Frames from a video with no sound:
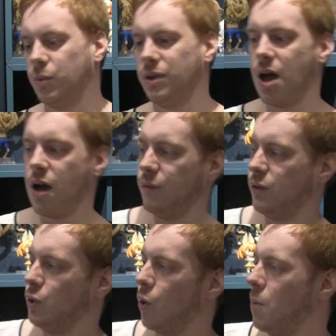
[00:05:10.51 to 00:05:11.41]
We have
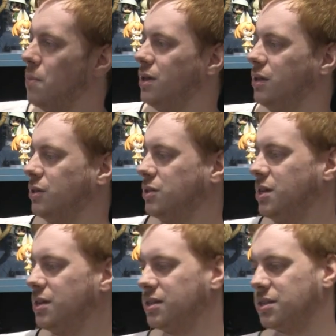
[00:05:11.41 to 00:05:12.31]
Yomi,
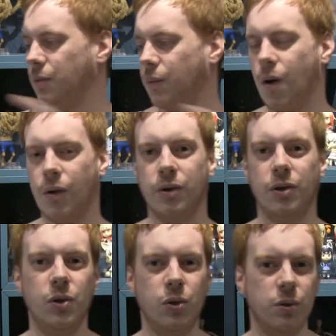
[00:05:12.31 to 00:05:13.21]
she is the one
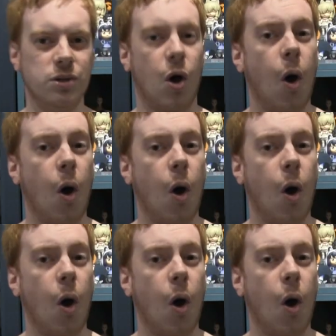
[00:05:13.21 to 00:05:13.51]
who is